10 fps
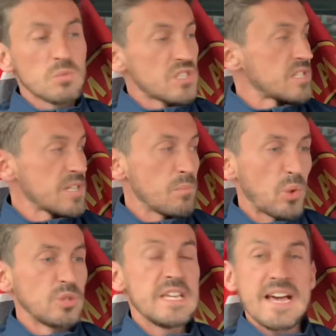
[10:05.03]
It was a
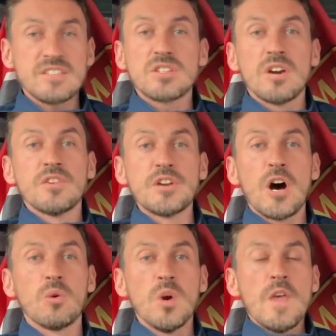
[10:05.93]
simple yes or a
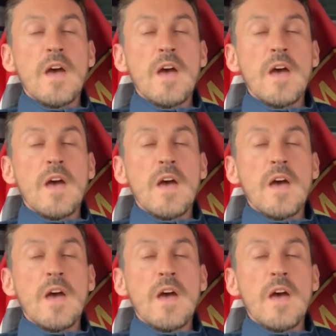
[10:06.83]
no.